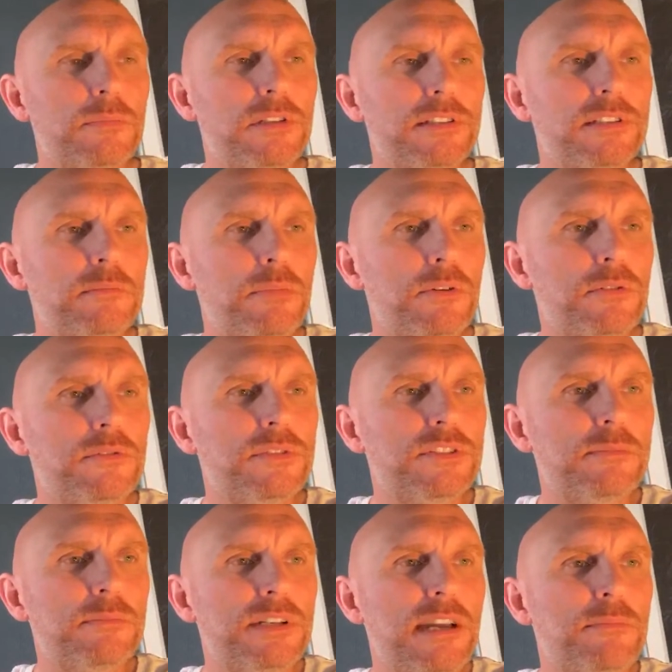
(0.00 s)
Melissa Bolton.
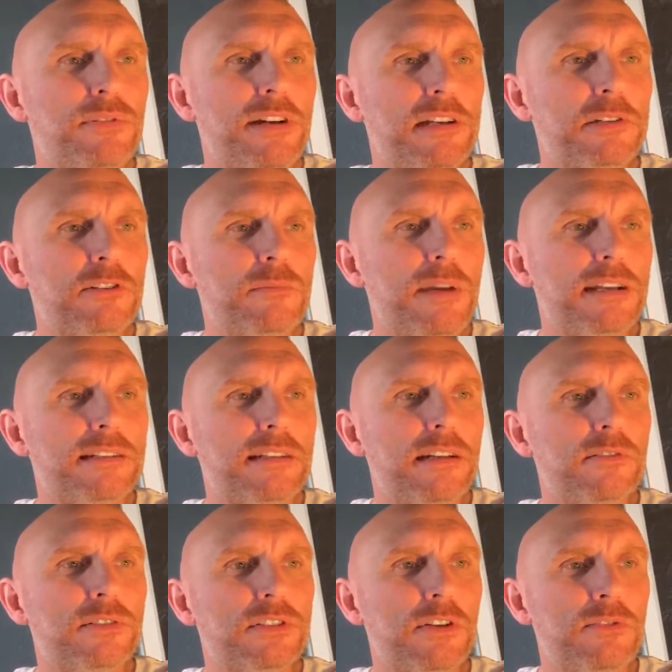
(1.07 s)
Someday I plan on going back to
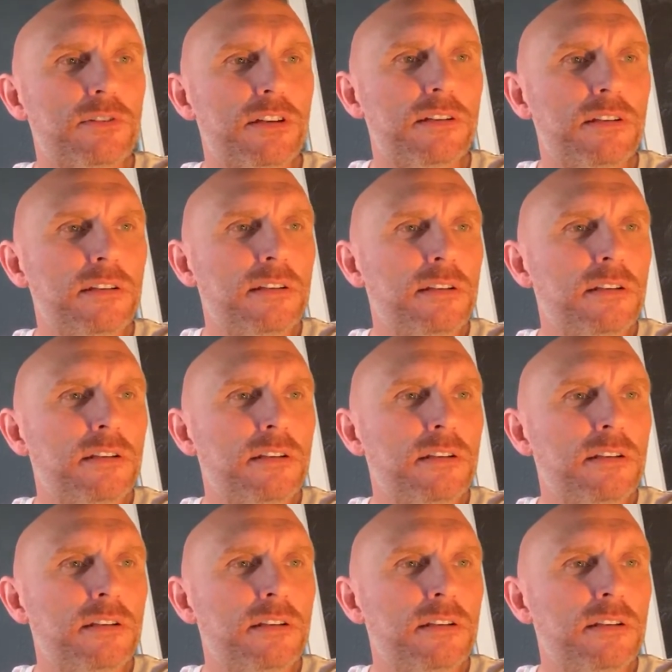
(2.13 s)
Arizona.